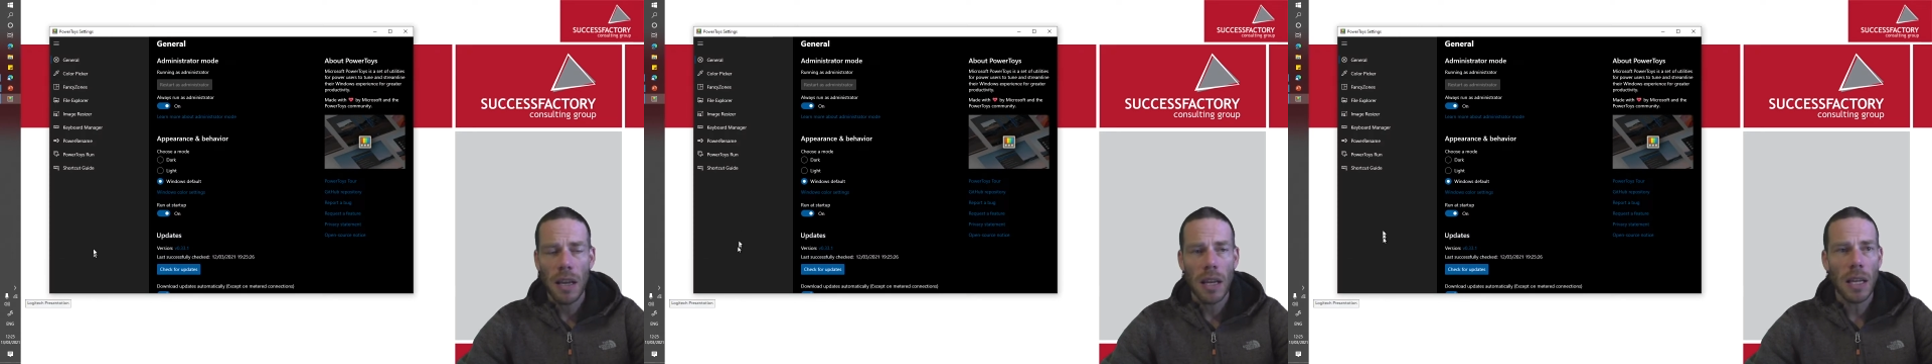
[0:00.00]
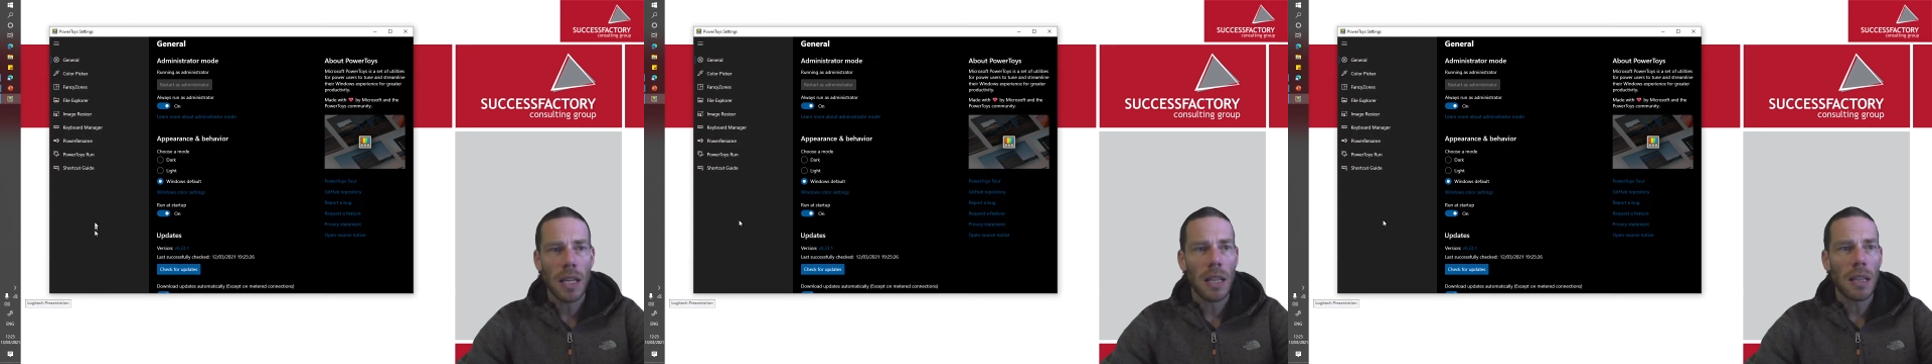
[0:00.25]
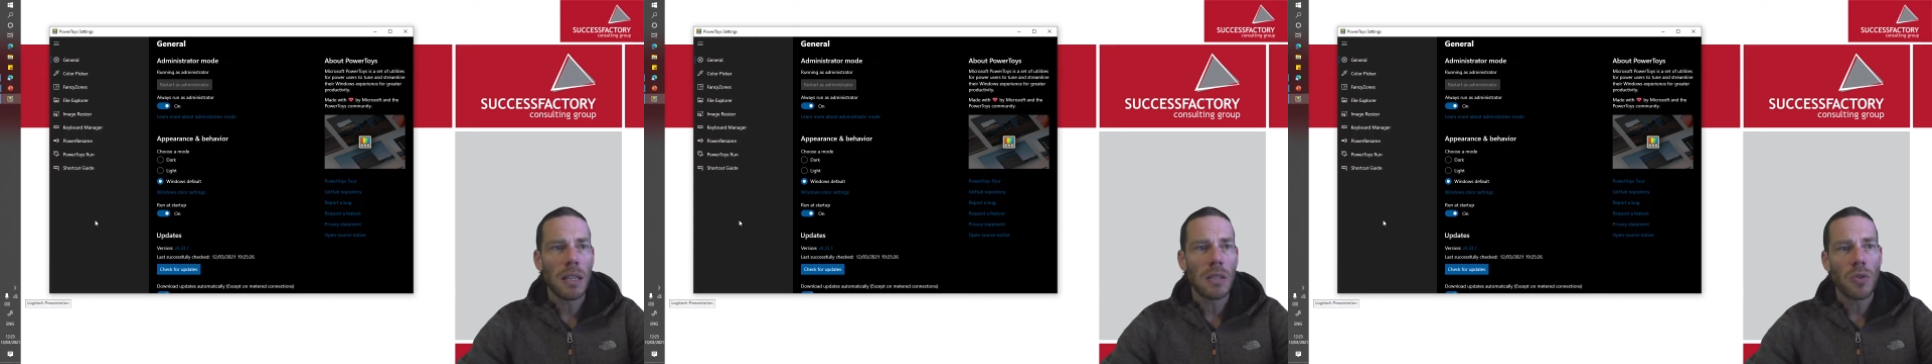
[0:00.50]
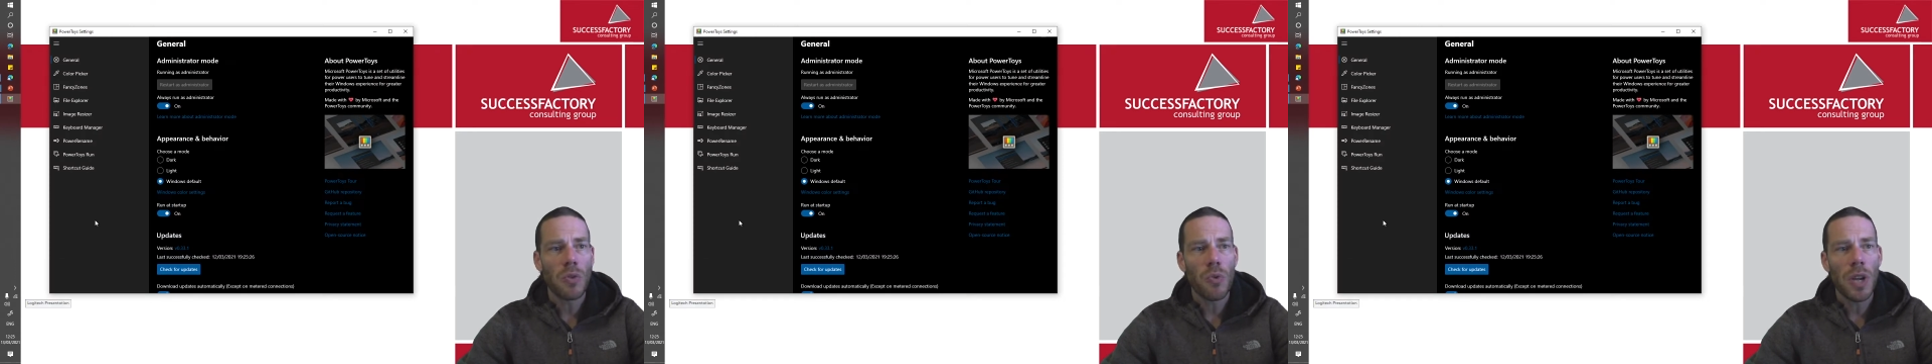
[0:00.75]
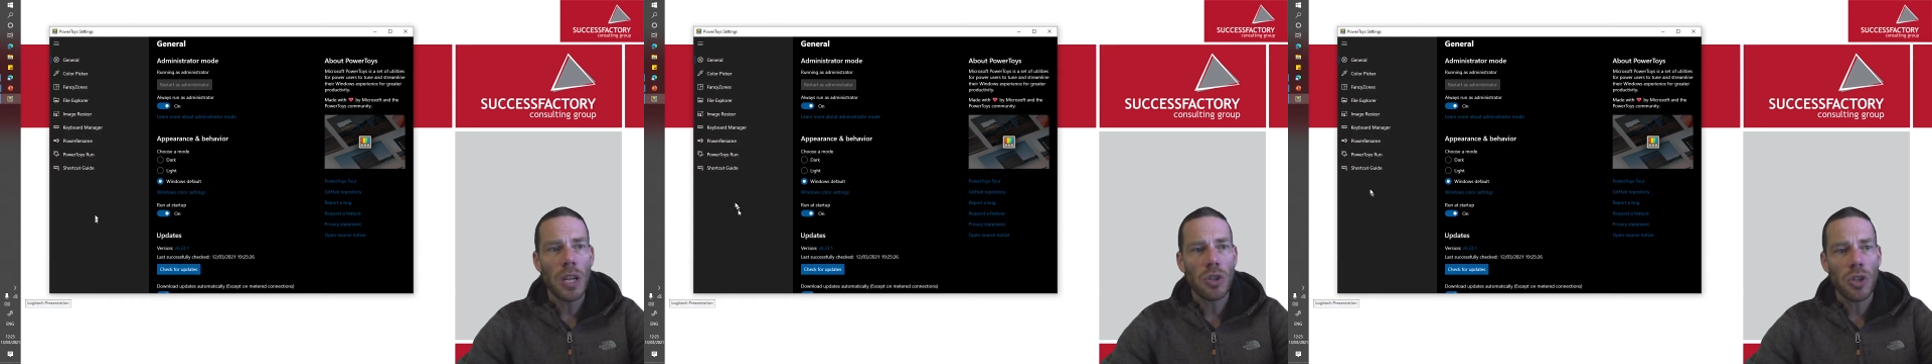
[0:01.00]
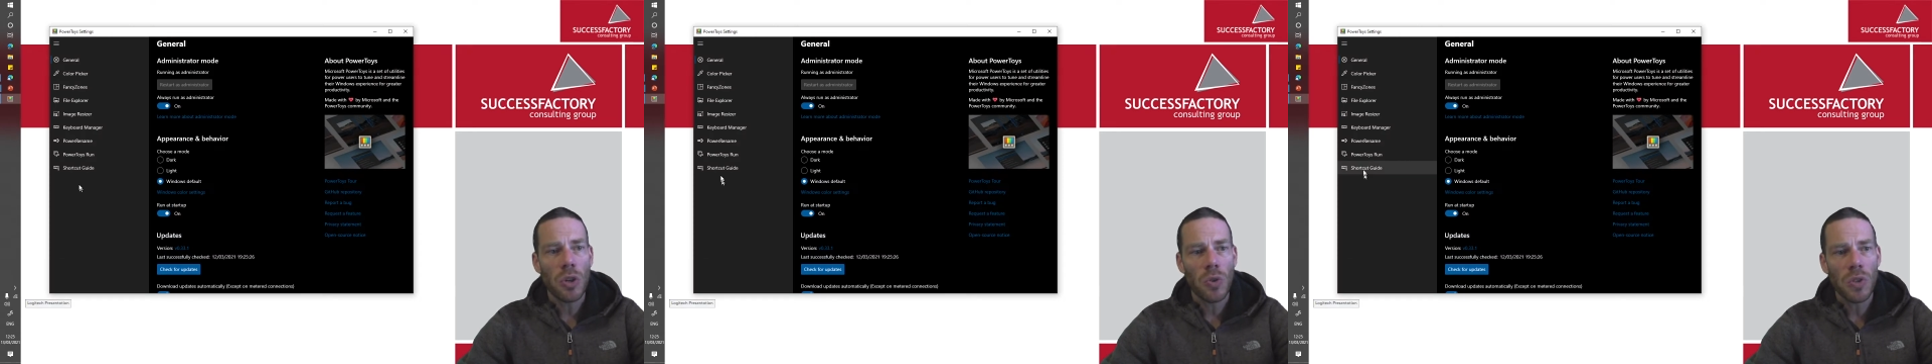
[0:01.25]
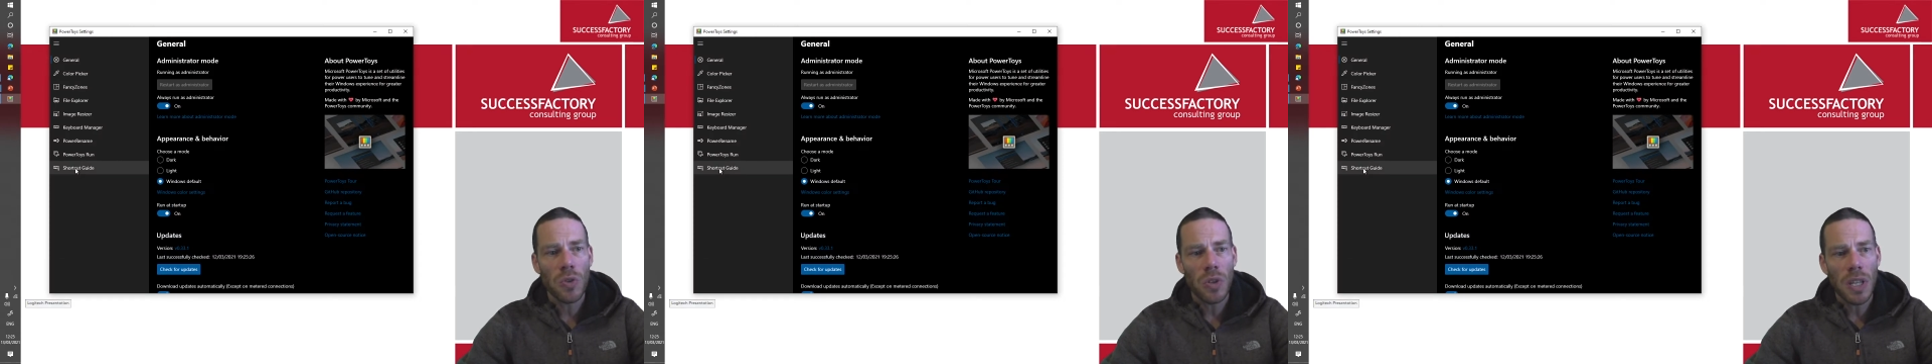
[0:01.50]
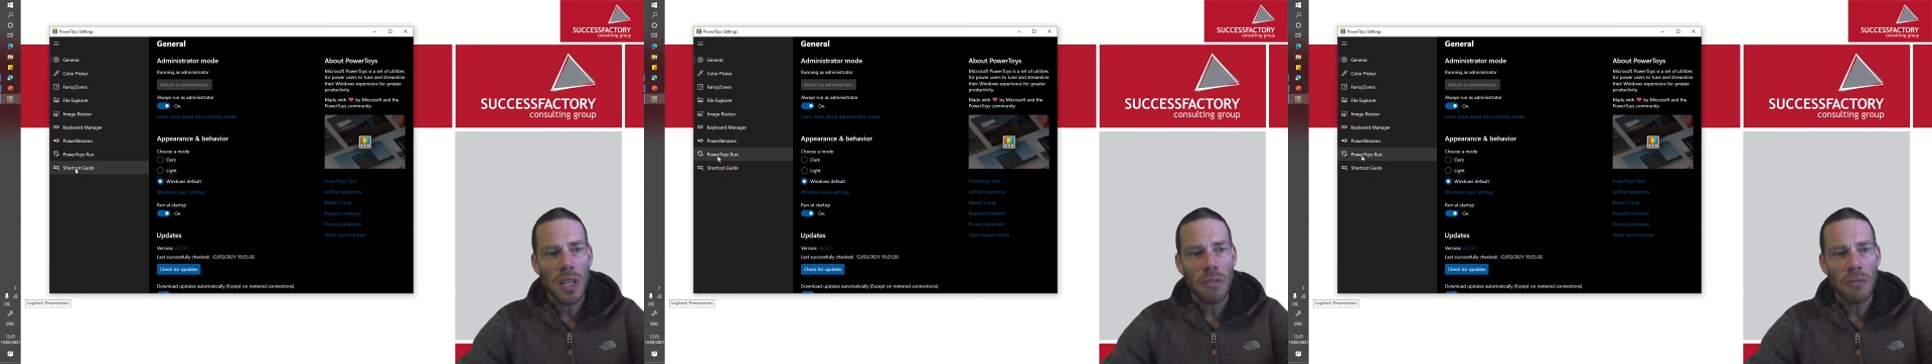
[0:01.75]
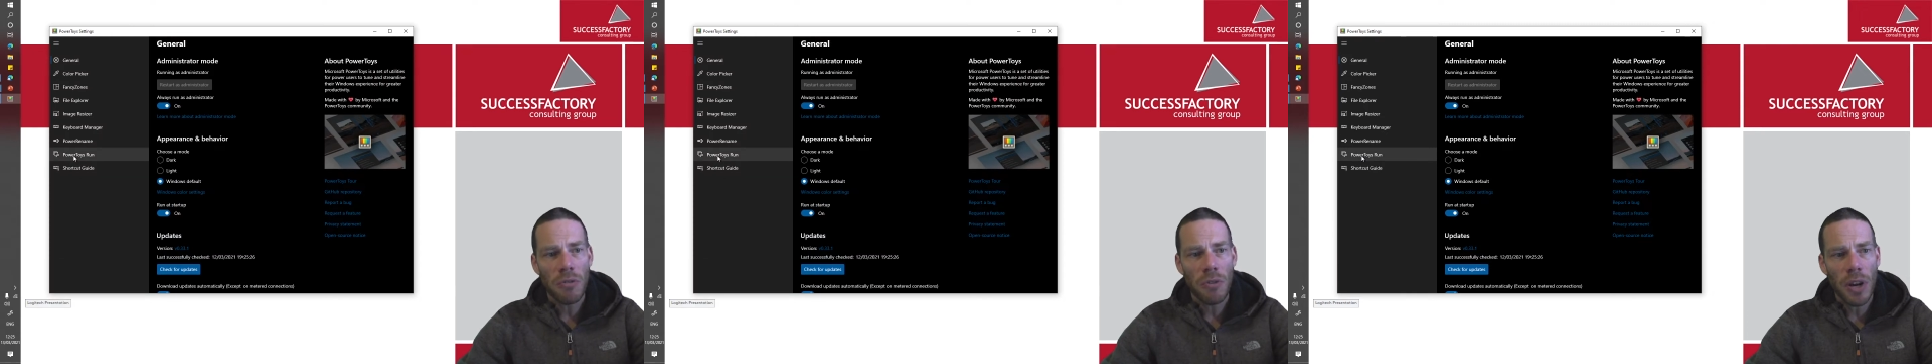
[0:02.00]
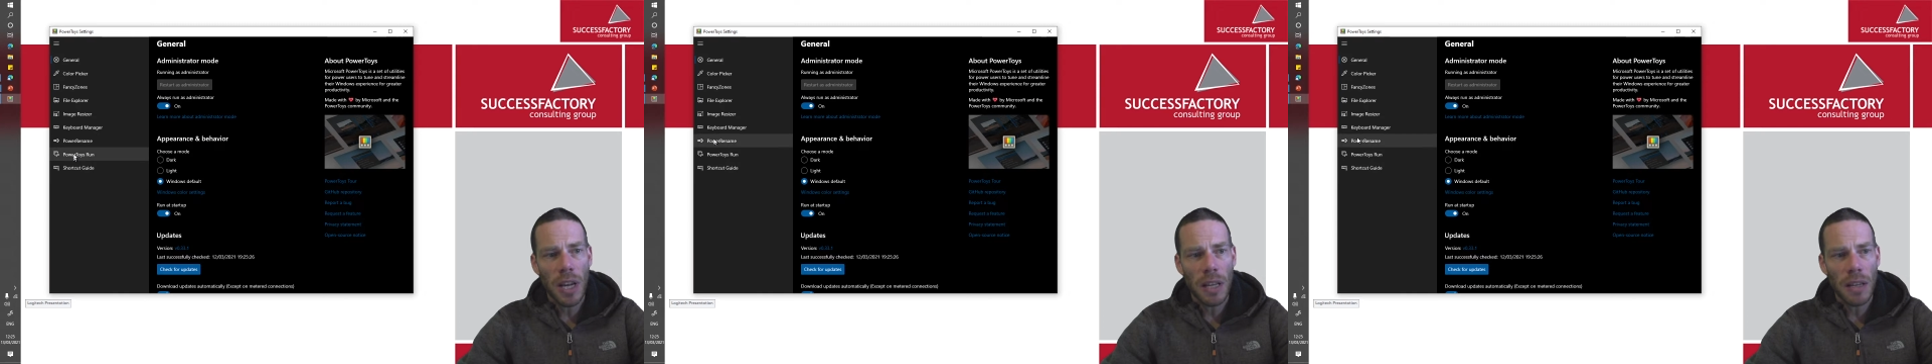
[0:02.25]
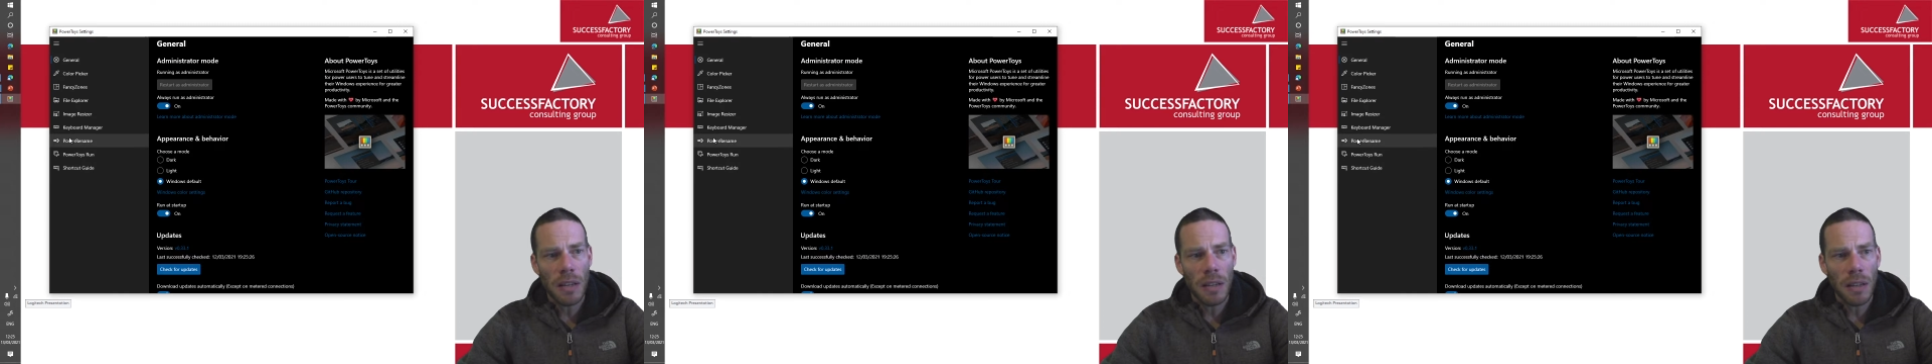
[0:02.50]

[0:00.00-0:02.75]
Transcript: And this screen shows you the different